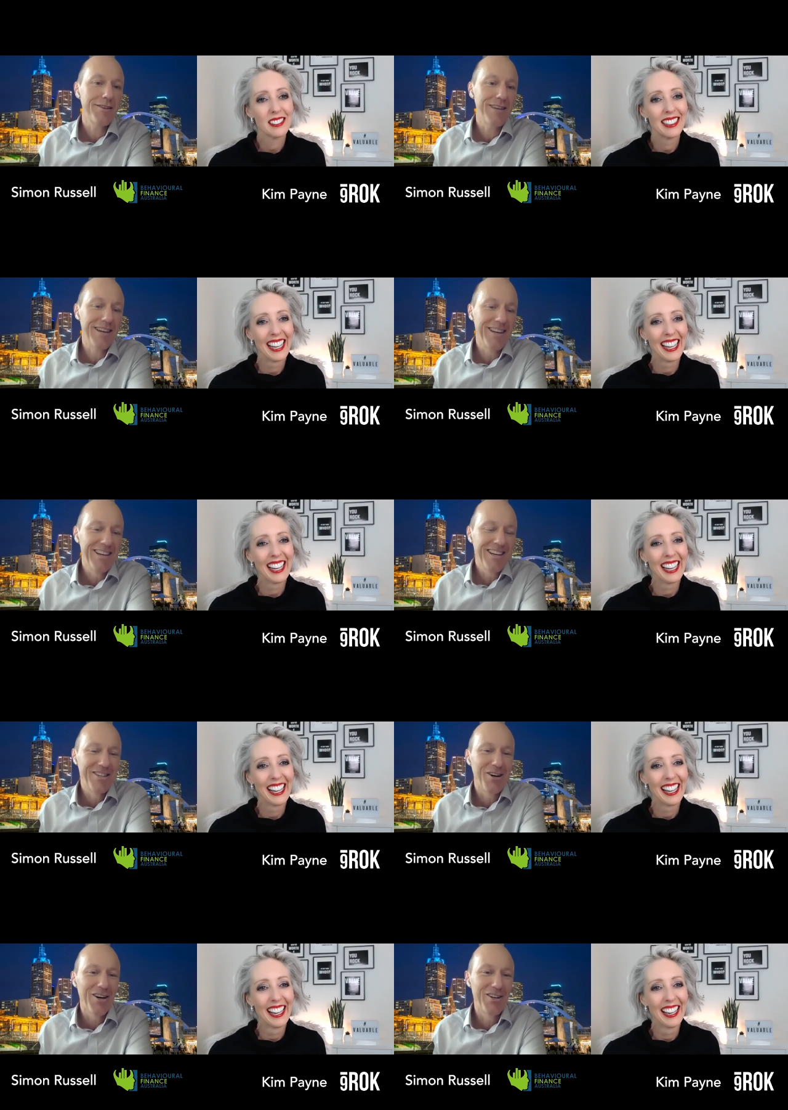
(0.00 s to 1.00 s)

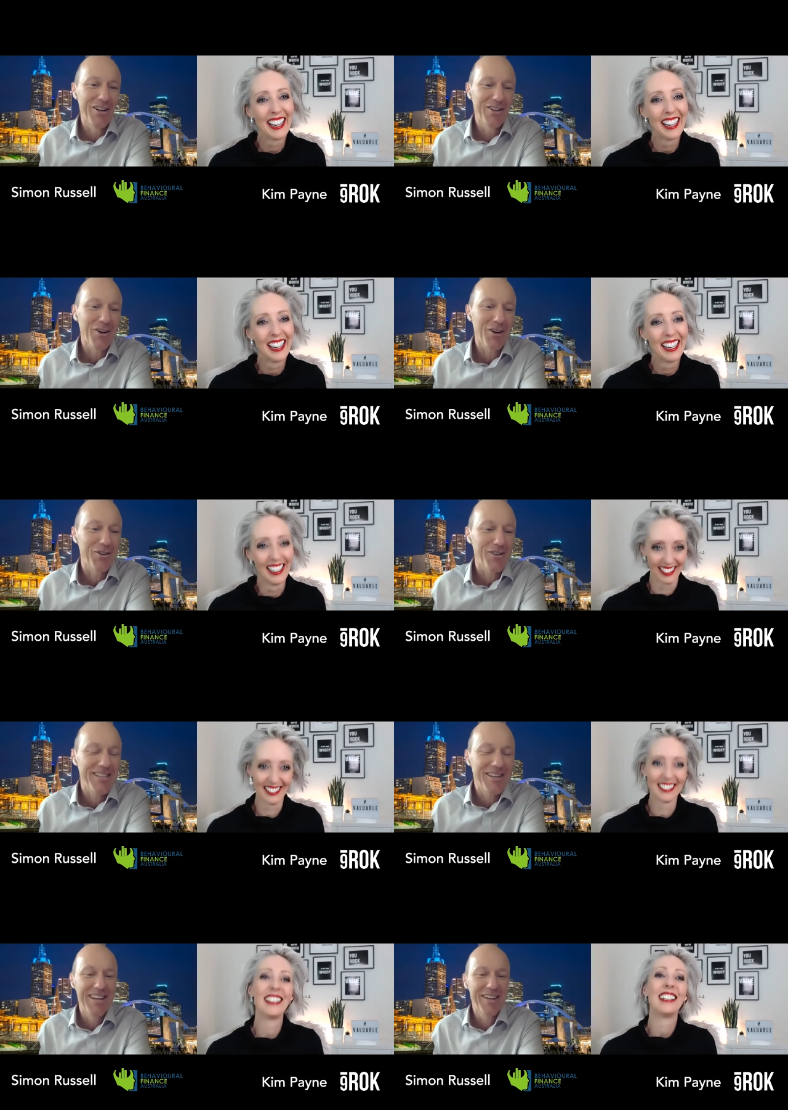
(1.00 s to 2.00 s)

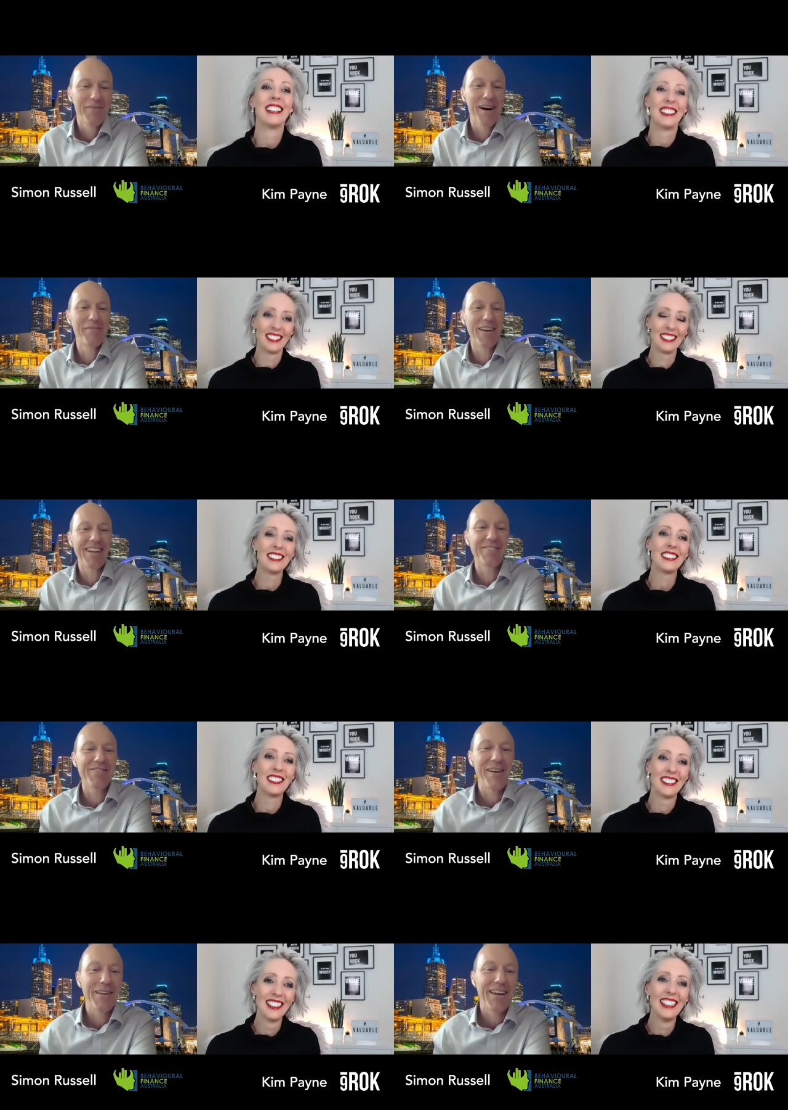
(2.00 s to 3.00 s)
Speaker 1: doctorates in, in, my immediate
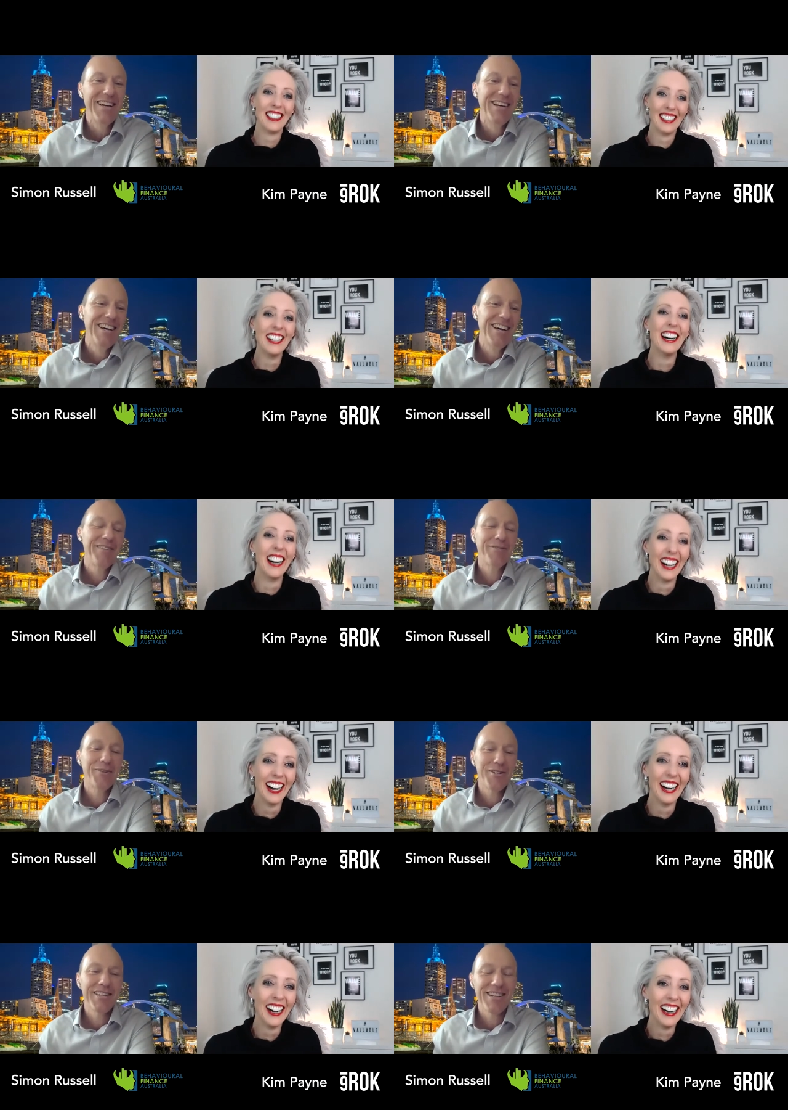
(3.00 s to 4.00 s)
family,
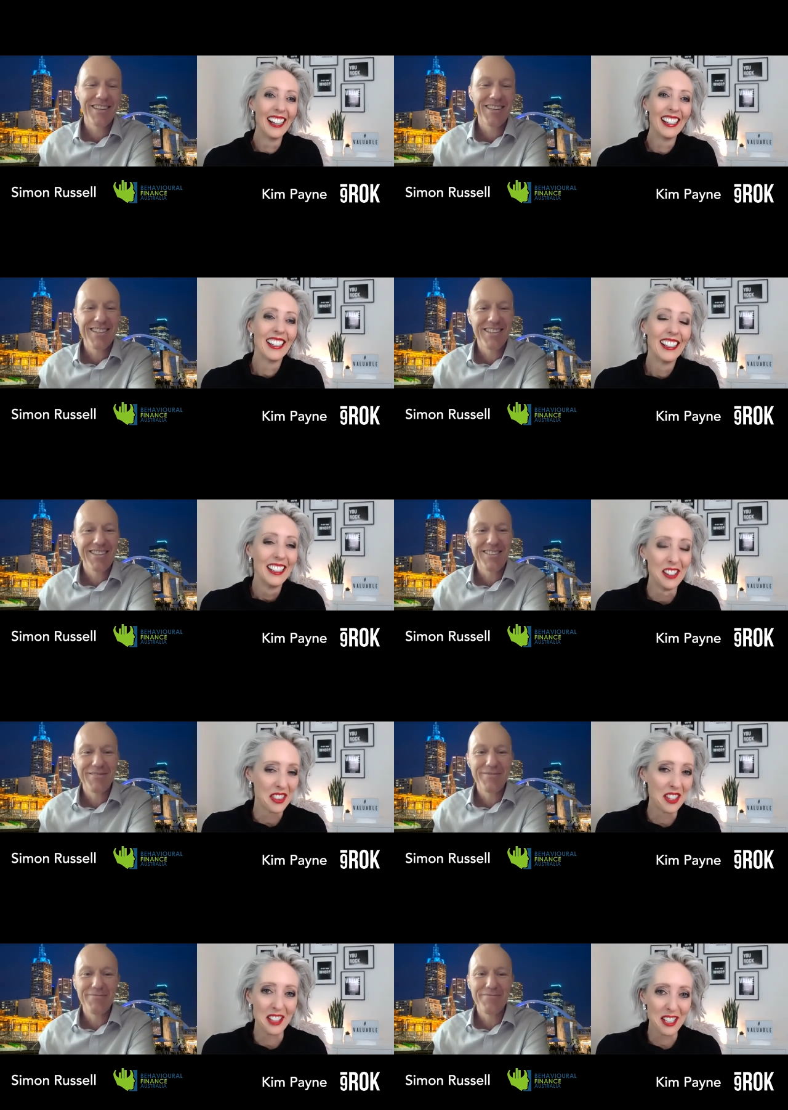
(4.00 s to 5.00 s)
unfortunately.
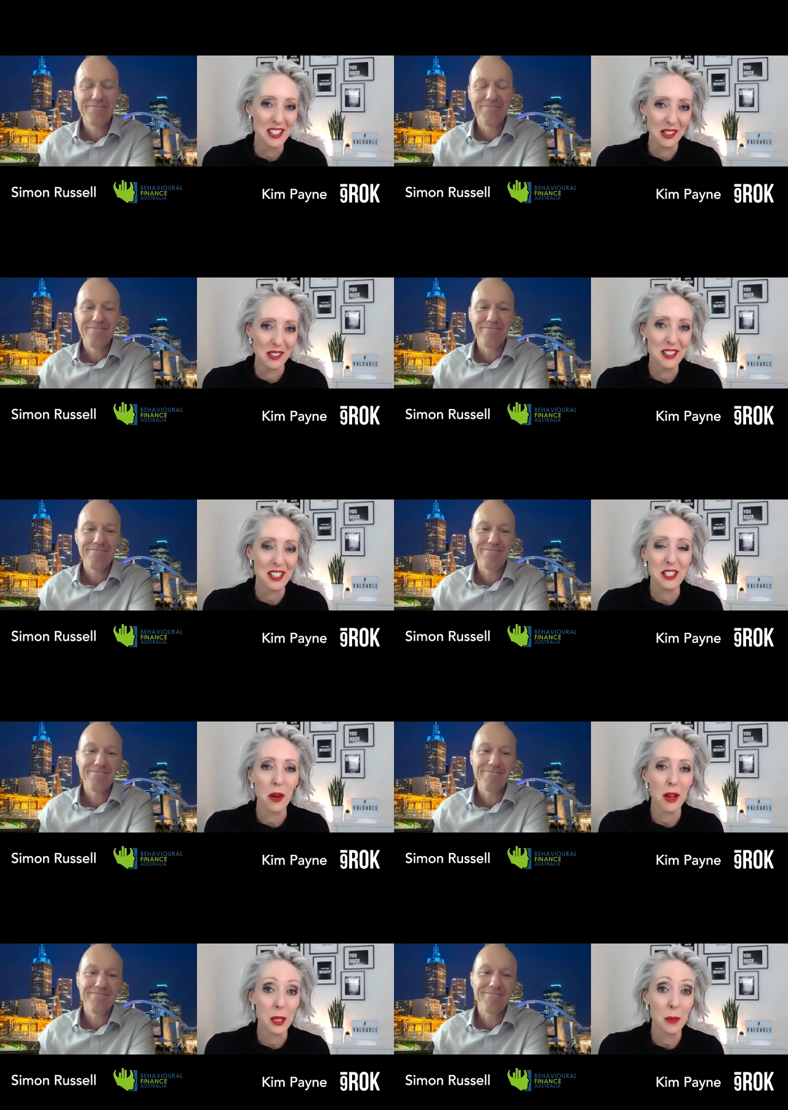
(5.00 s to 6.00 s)
Oh, I think that's
Speaker 2: gorgeous.
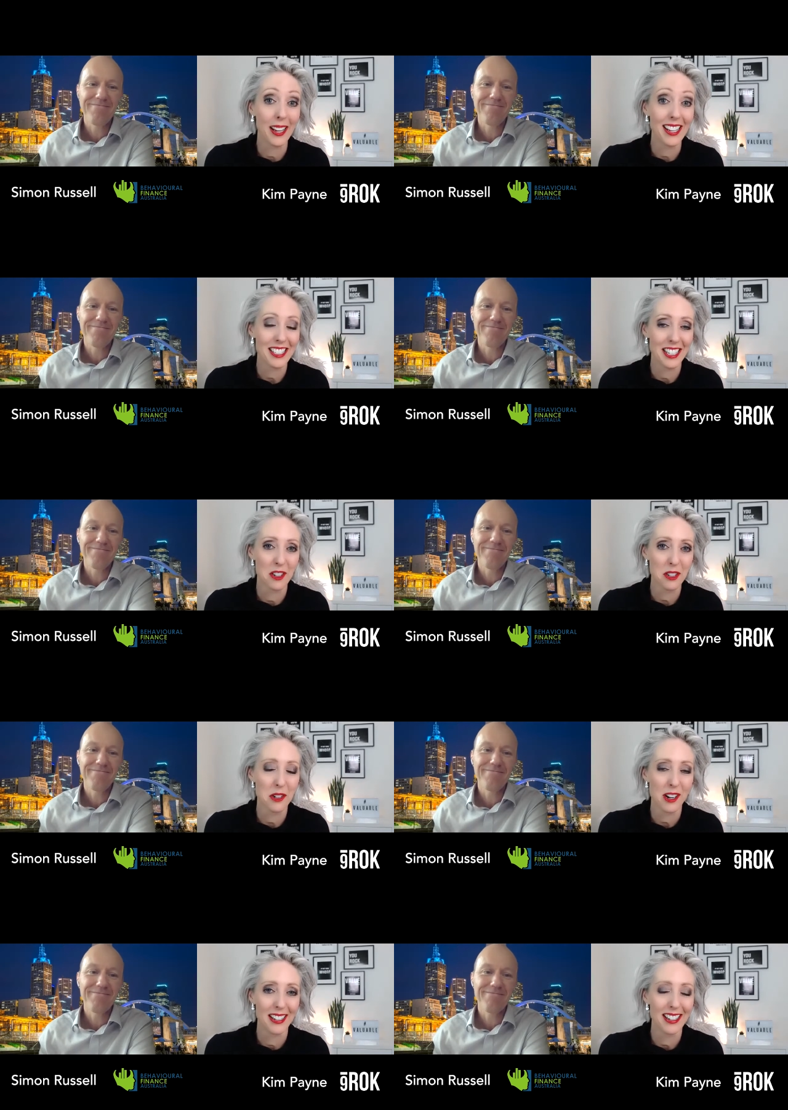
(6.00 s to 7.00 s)
So, is a PhD
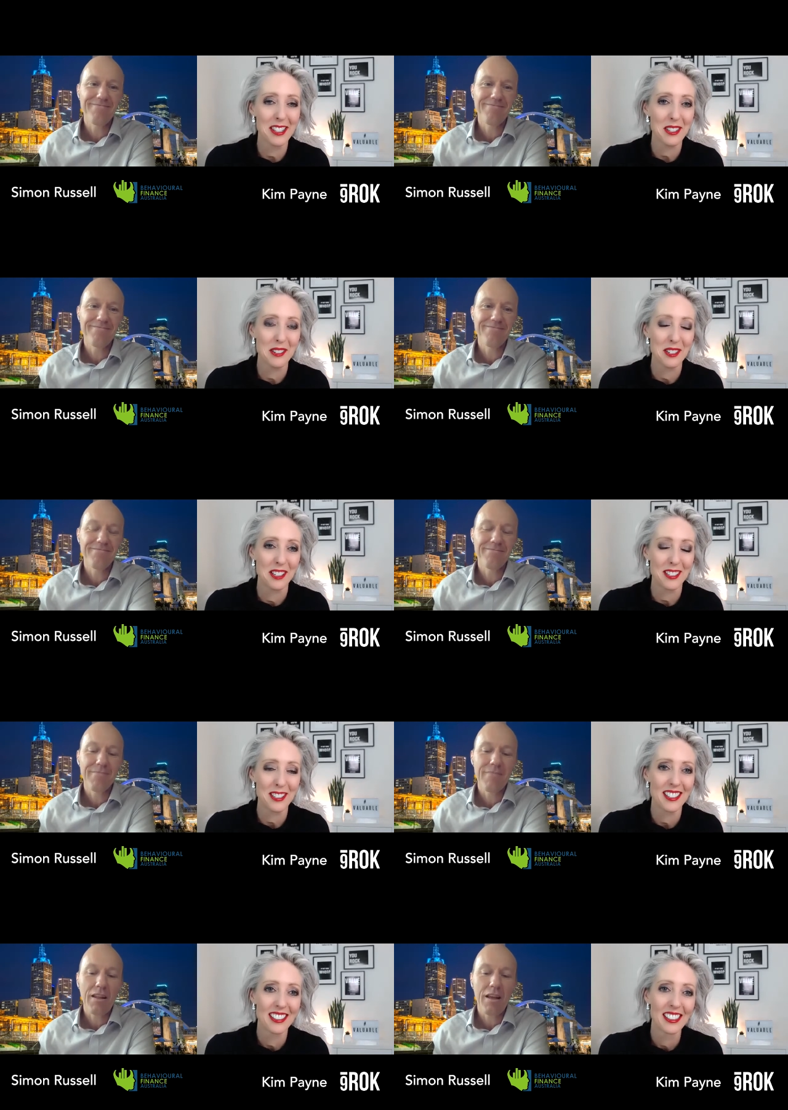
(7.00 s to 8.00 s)
on your cards or
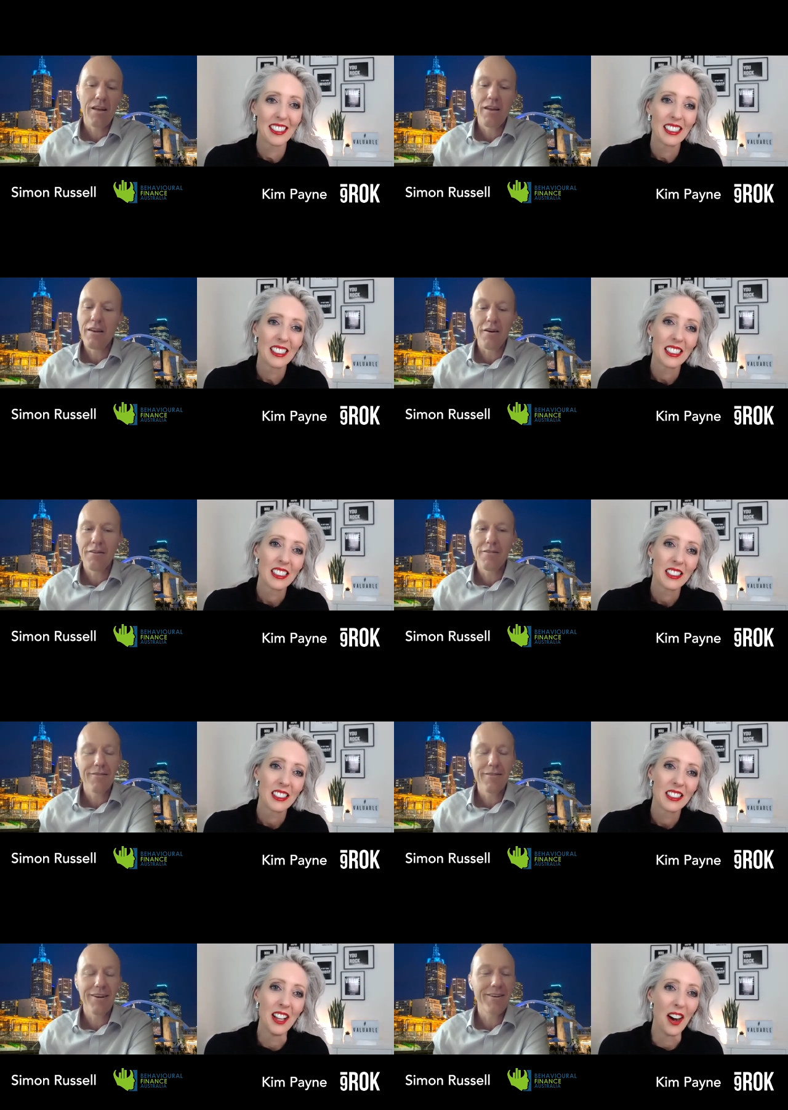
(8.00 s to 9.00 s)
not?
Speaker 1: No,
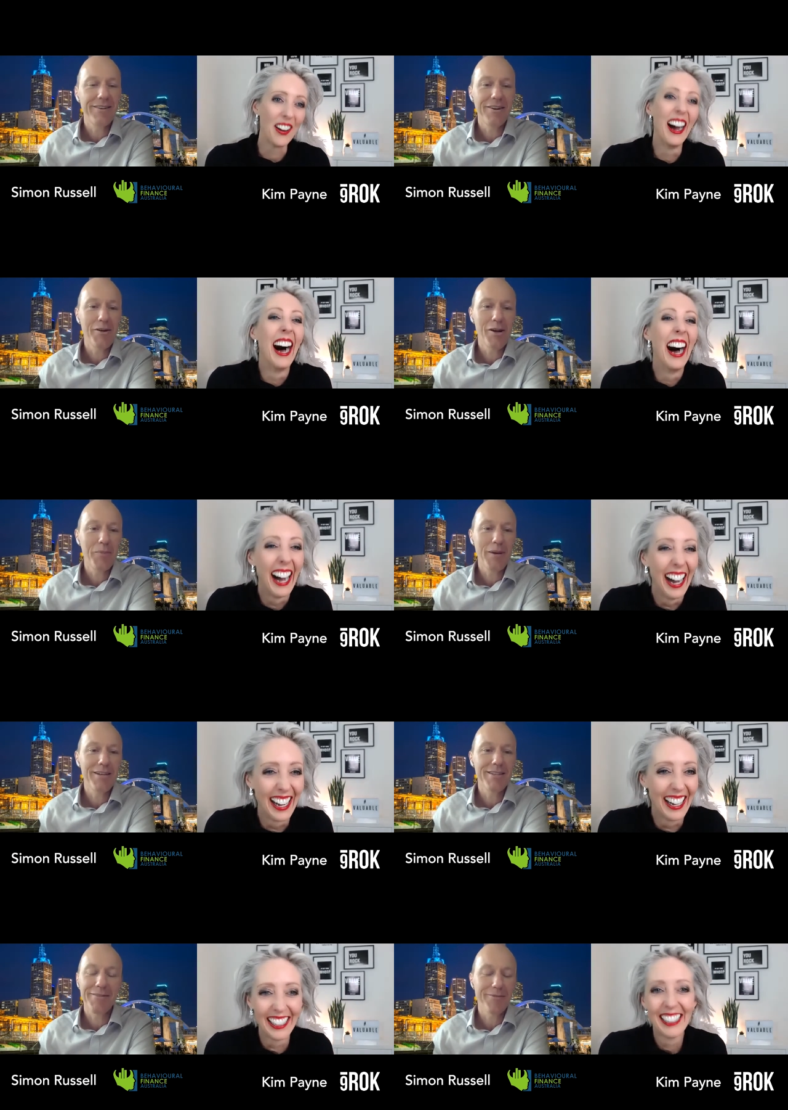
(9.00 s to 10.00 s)
no, no, no, no PhD for